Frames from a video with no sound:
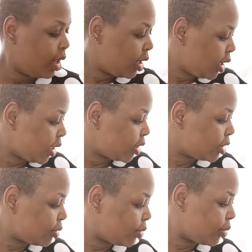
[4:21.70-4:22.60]
yeah
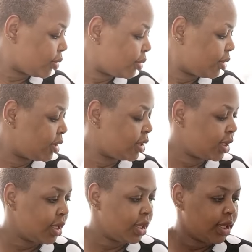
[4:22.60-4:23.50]
so
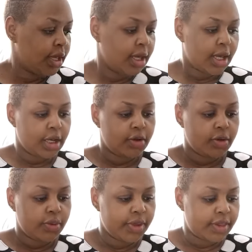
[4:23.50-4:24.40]
I'll
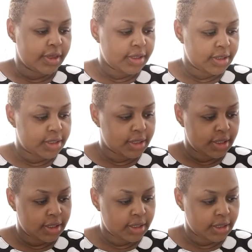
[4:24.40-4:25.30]
go with this
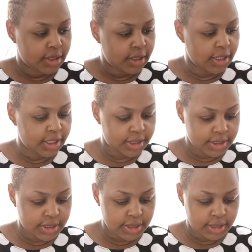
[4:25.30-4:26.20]
list